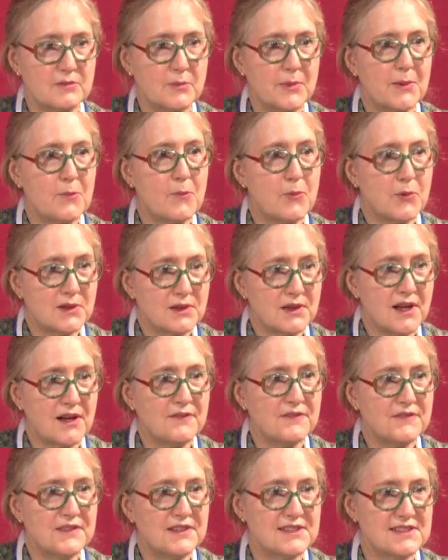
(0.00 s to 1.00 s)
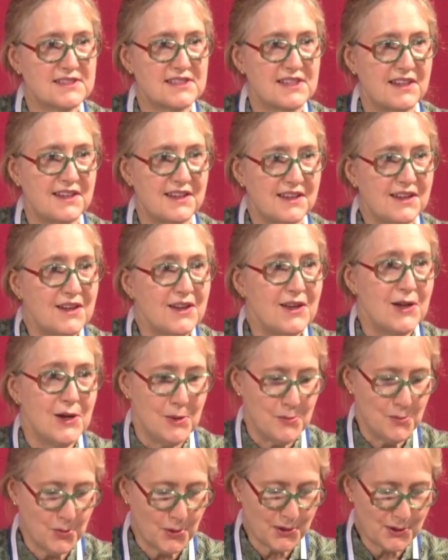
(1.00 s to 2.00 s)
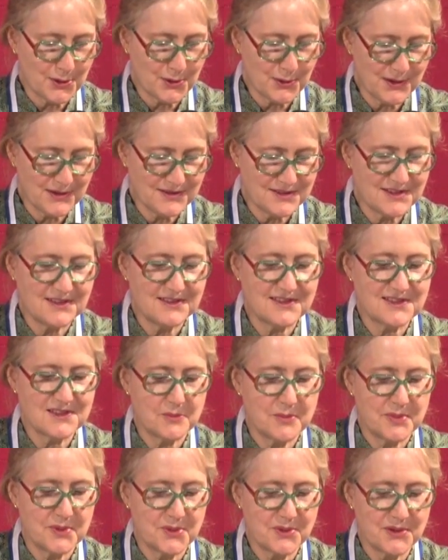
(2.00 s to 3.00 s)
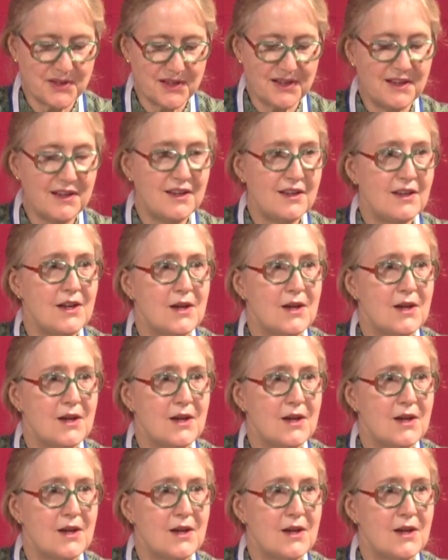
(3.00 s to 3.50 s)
We would love to see more currency stability,